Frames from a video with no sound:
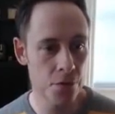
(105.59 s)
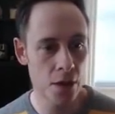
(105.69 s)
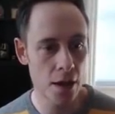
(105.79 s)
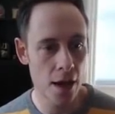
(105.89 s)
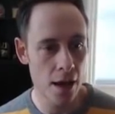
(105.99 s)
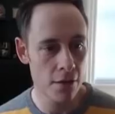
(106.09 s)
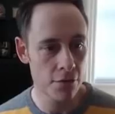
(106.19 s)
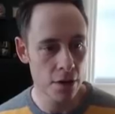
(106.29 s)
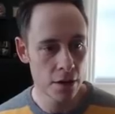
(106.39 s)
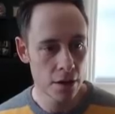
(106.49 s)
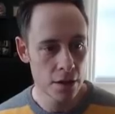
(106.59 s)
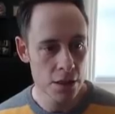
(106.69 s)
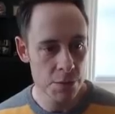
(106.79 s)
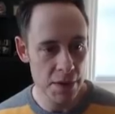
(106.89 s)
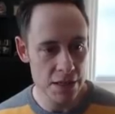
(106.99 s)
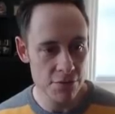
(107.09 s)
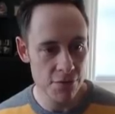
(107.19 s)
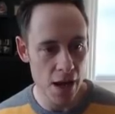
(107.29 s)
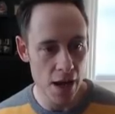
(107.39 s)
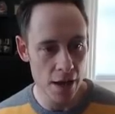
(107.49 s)
They have
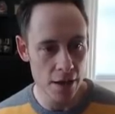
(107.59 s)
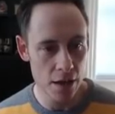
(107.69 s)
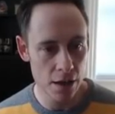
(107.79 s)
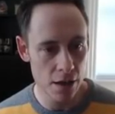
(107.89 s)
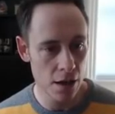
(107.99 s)
specified